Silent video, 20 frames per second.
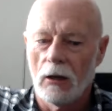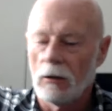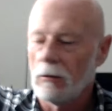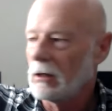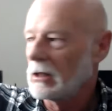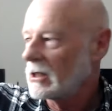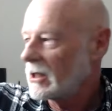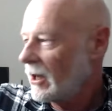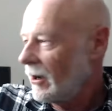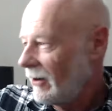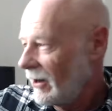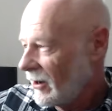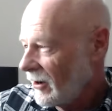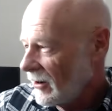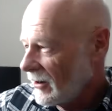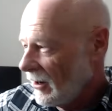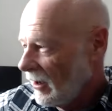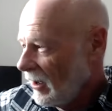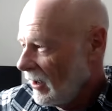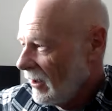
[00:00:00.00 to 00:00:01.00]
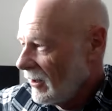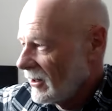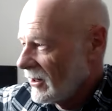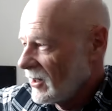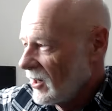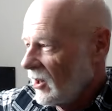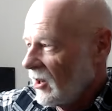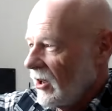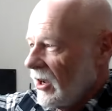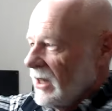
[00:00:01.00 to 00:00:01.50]
what's going on. Oh,
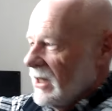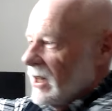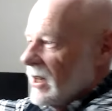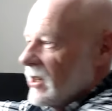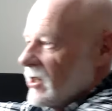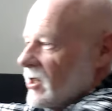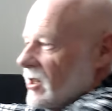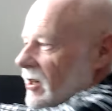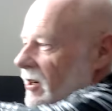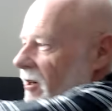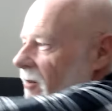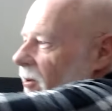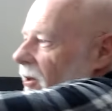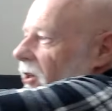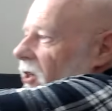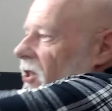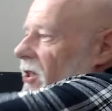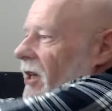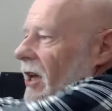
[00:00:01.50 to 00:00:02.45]
the lighting is terrible.